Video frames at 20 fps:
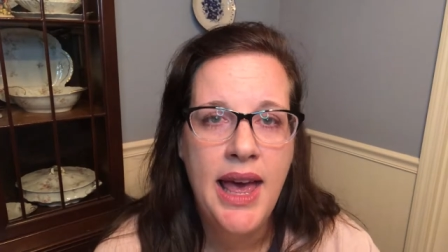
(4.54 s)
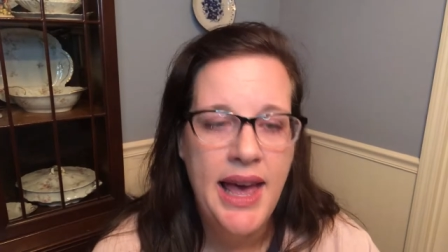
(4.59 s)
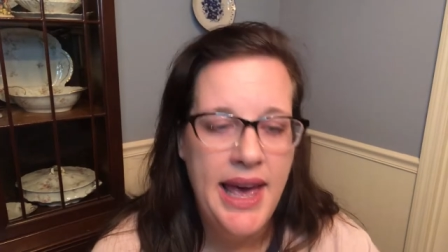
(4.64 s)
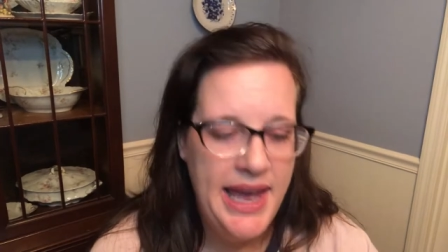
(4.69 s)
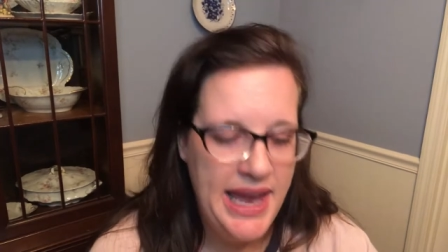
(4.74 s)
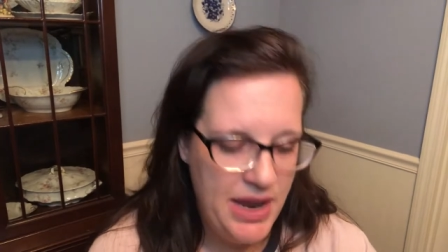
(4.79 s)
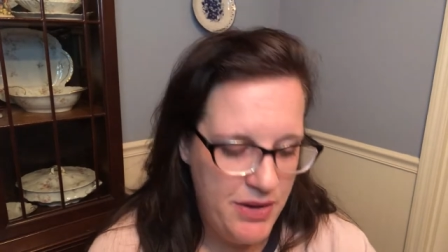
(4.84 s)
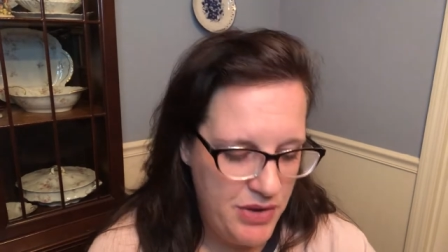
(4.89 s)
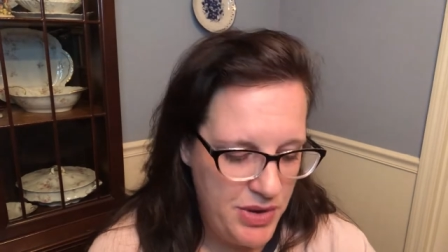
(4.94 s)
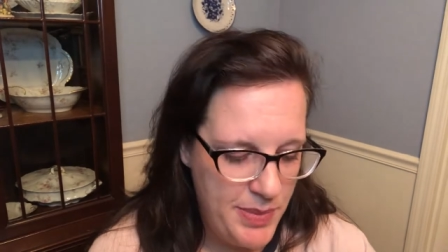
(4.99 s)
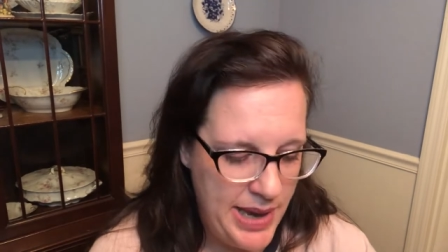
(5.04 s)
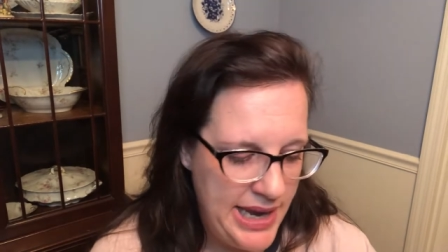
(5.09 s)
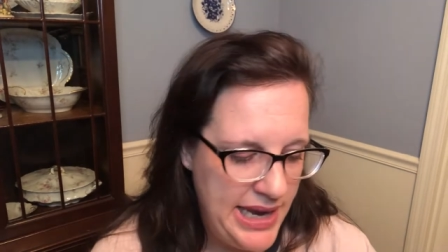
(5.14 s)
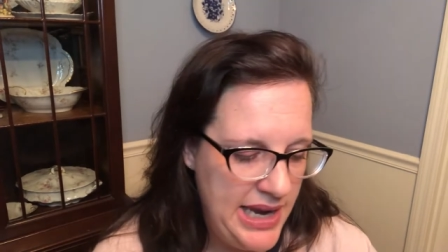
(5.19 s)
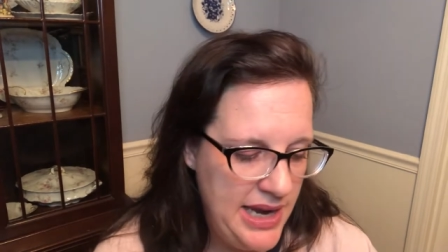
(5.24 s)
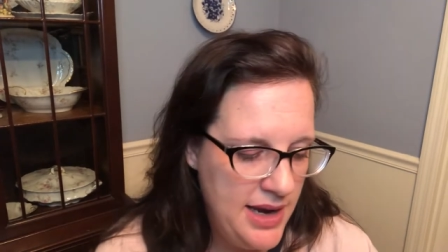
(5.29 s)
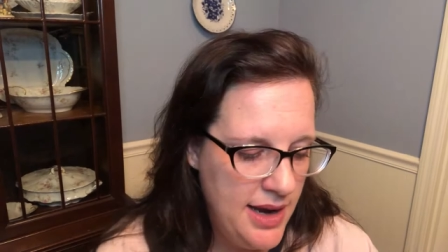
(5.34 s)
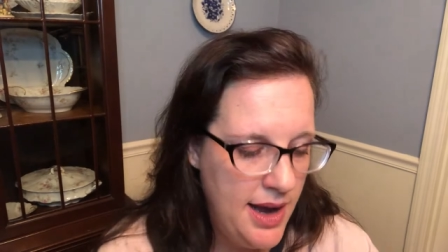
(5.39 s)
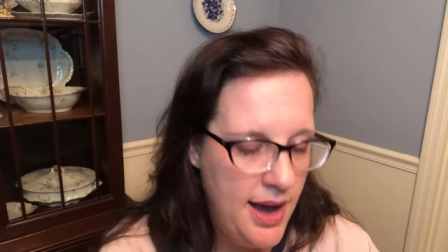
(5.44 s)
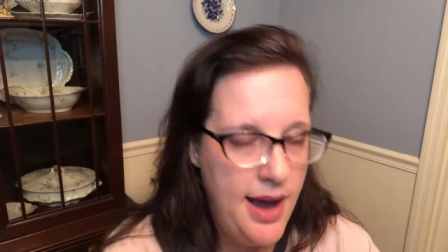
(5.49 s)
Hey
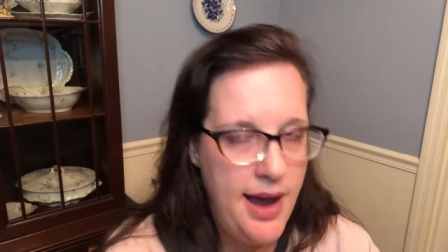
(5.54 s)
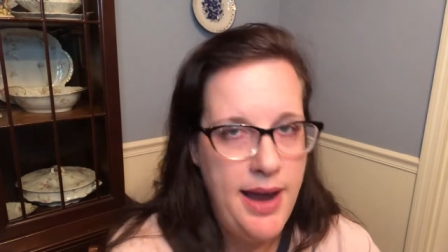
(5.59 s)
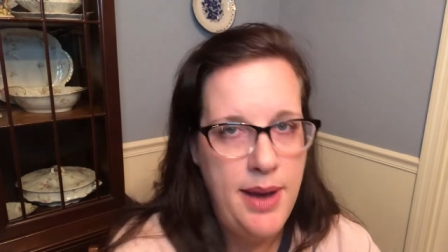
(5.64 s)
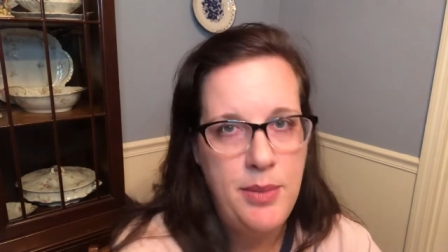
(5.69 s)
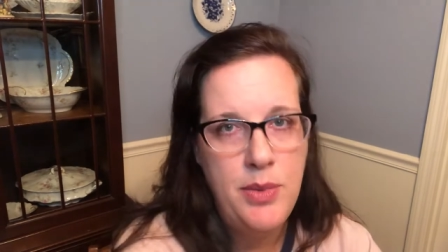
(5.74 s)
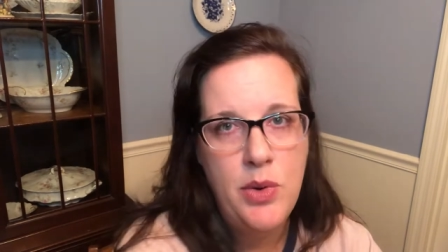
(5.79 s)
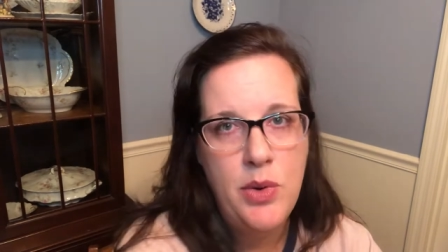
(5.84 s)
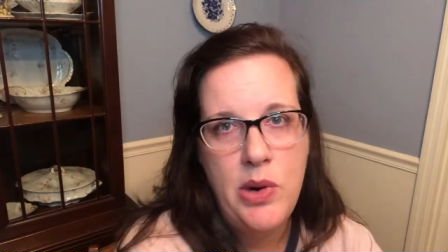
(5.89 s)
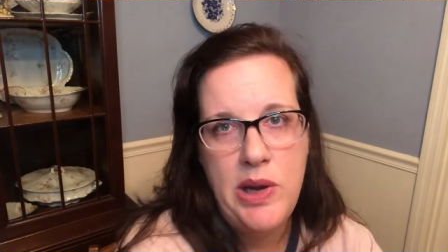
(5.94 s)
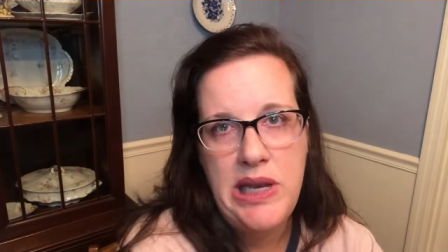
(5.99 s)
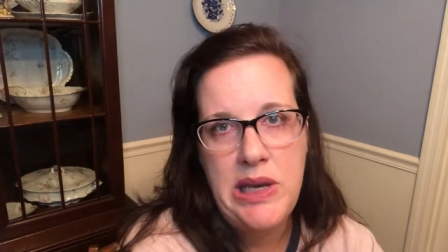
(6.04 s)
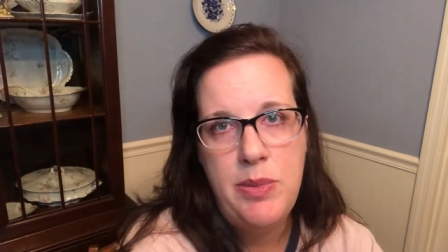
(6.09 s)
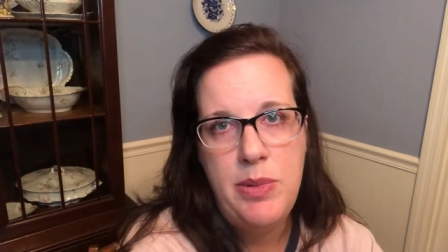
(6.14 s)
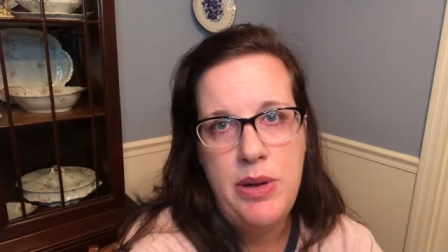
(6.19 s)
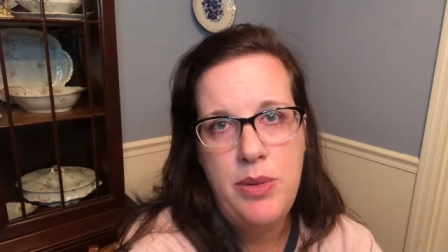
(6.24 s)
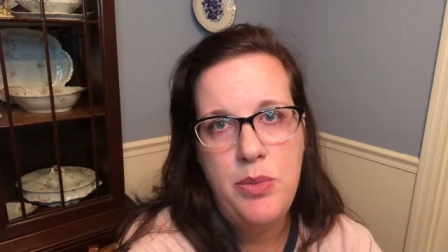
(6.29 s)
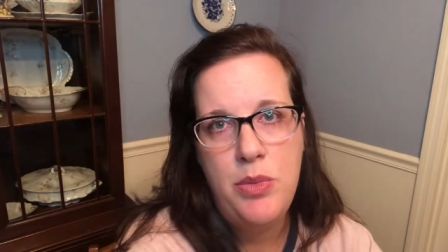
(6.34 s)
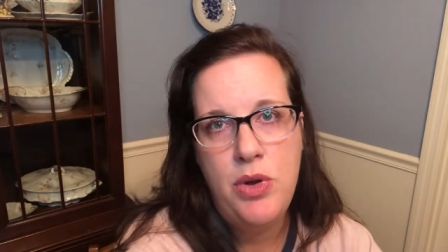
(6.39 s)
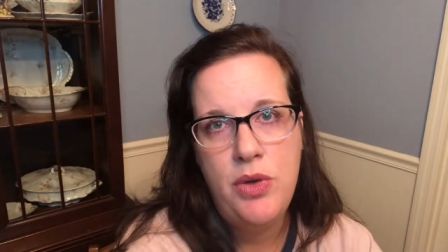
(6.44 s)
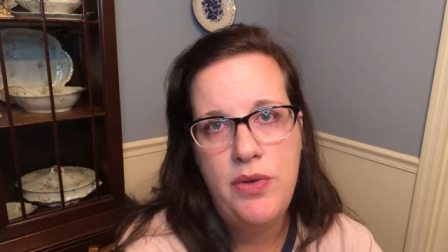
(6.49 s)
everybody, I am going to
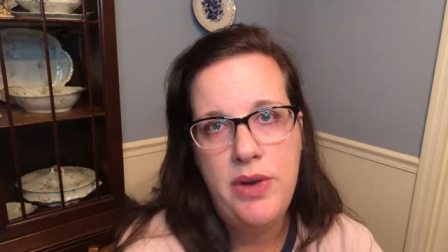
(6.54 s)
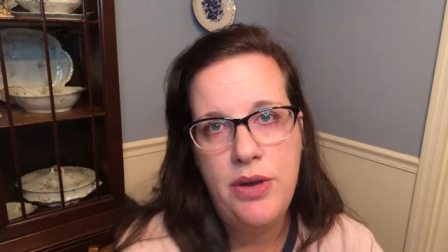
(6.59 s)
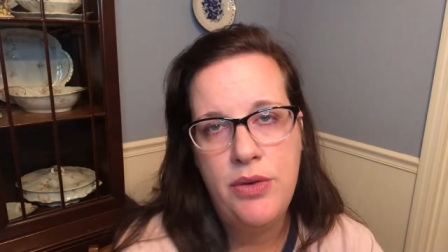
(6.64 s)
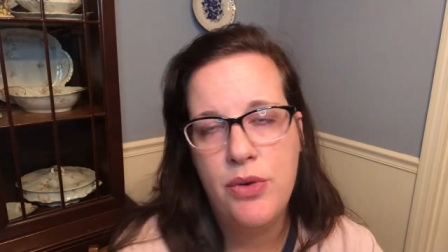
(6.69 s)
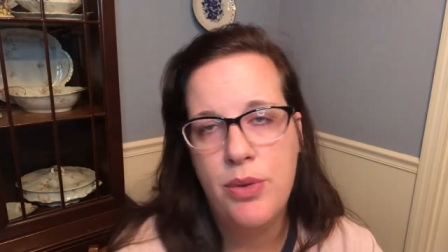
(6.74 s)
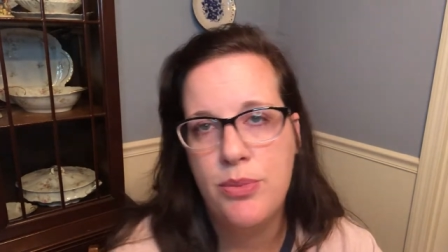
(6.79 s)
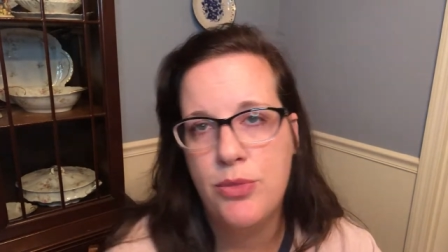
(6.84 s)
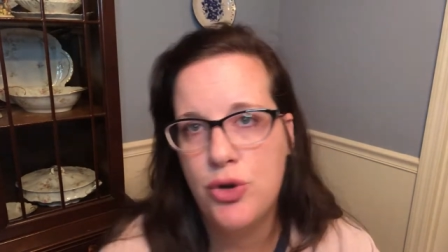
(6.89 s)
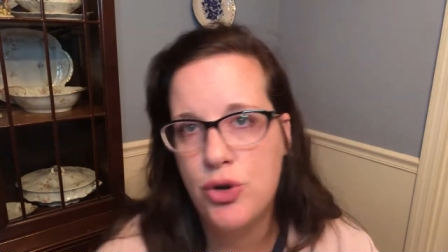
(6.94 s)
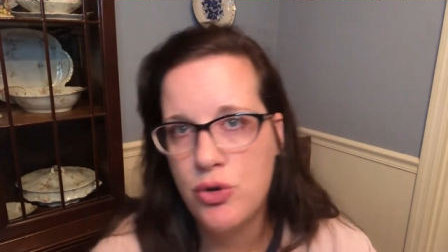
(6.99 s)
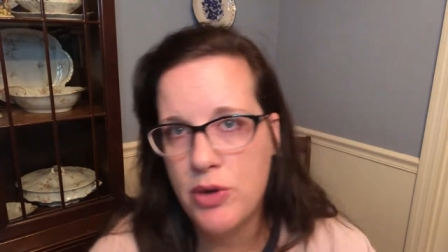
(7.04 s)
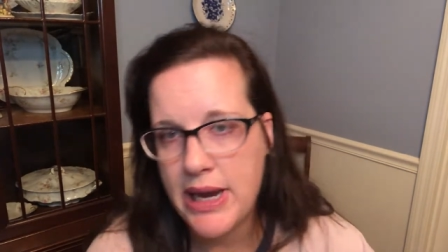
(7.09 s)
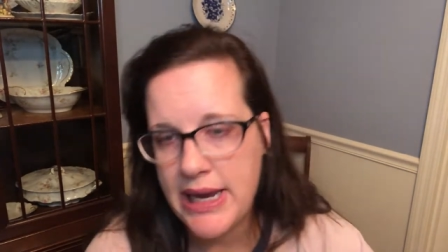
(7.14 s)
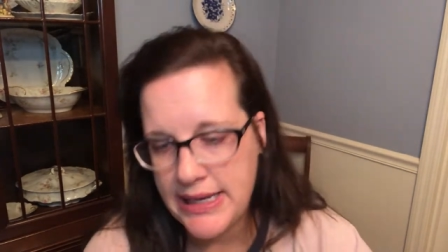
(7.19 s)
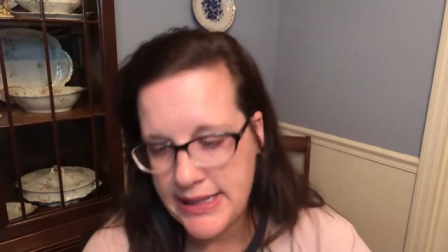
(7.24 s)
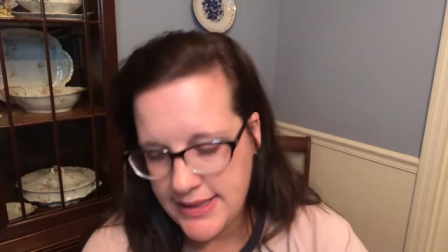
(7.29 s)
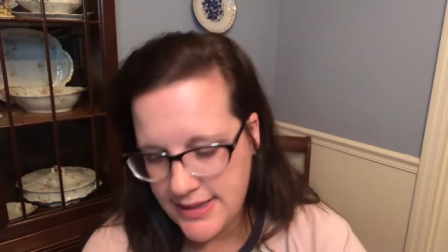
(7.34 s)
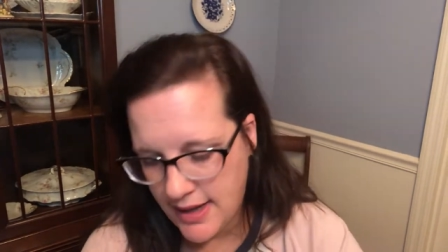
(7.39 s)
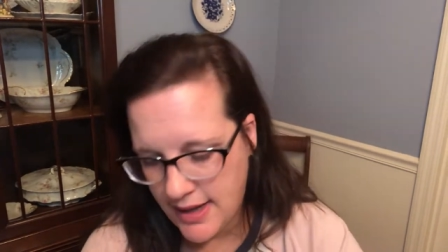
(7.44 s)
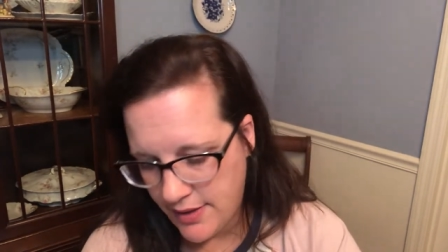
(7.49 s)
be moving from
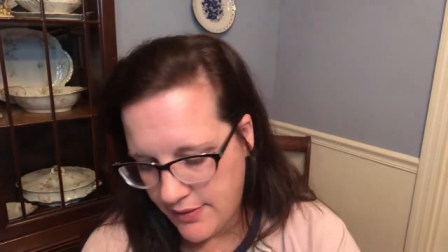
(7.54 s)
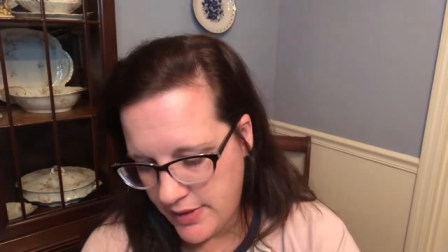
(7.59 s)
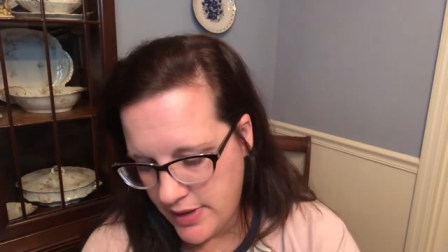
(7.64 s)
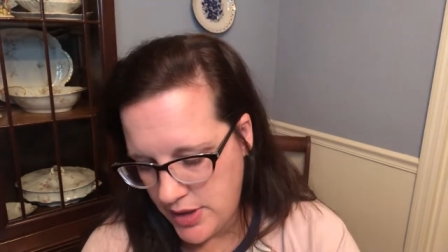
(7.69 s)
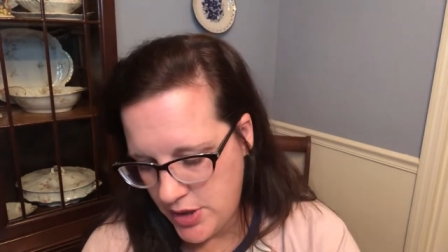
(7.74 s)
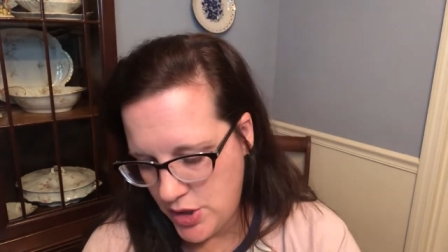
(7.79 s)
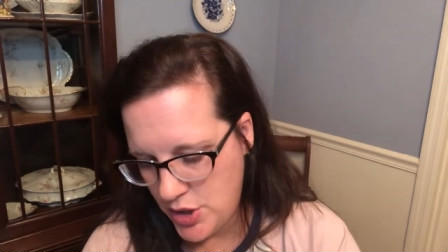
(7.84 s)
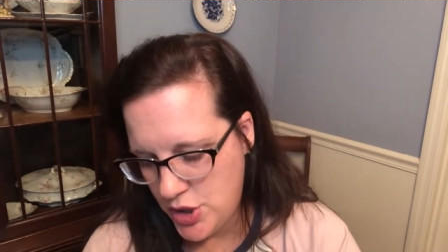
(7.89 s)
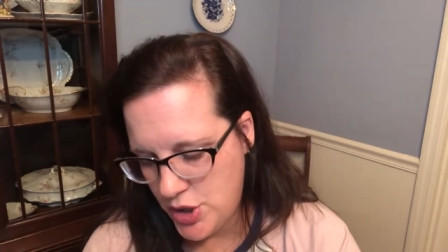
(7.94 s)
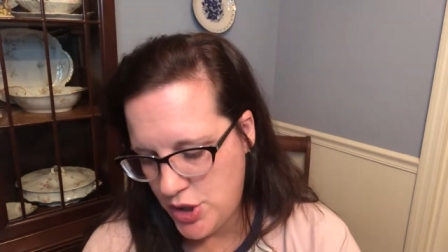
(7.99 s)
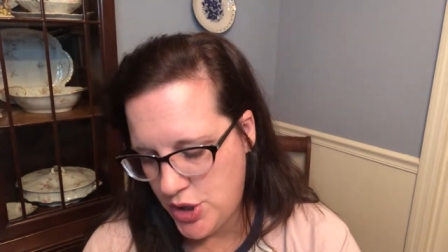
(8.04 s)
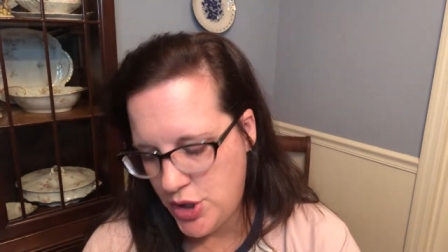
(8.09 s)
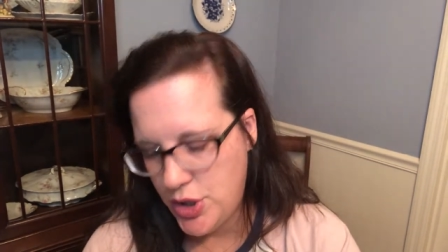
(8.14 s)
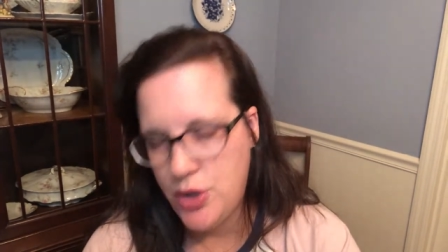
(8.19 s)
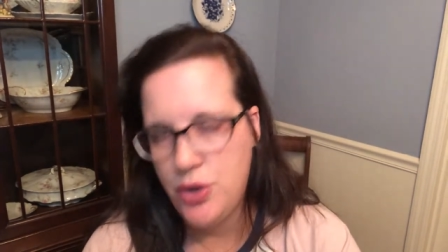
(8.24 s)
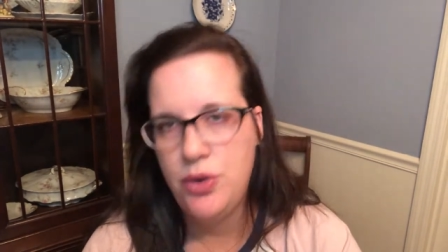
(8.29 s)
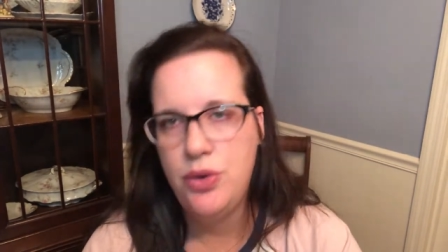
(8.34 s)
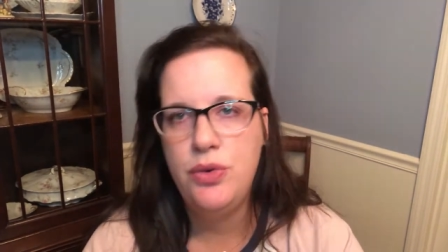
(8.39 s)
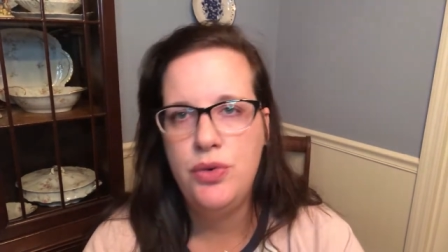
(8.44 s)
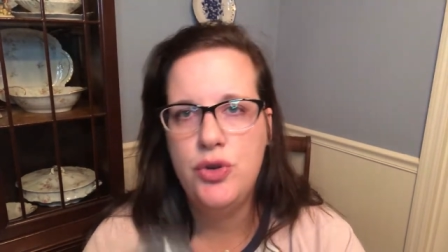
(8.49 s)
tray seven
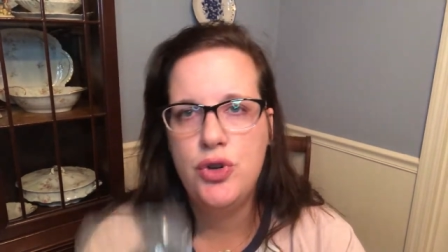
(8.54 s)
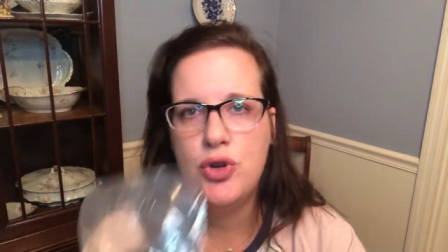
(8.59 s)
to